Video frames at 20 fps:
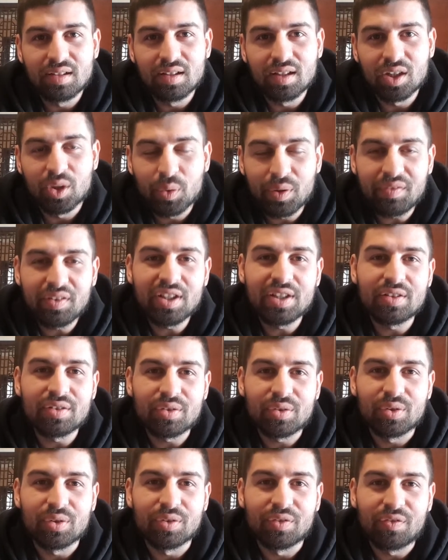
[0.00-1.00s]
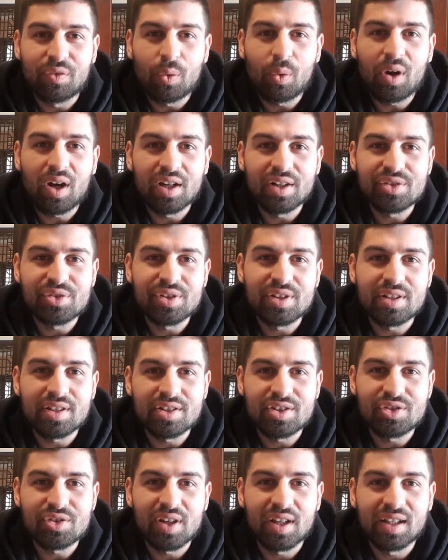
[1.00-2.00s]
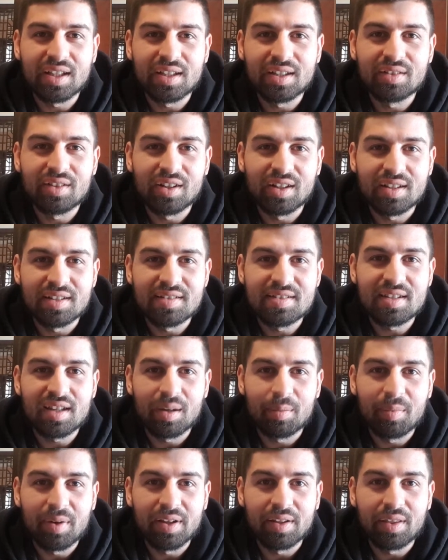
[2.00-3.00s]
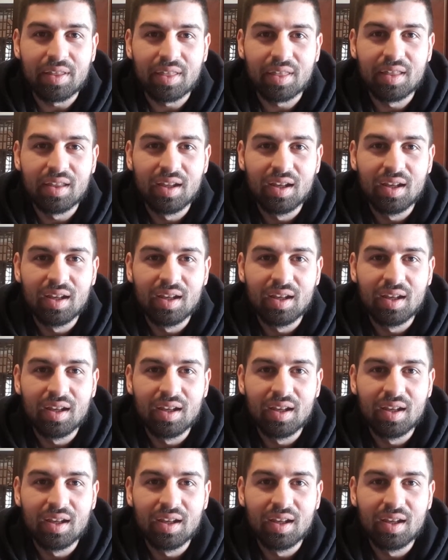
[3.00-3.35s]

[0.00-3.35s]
equivalent to 400 Australian dollars a month.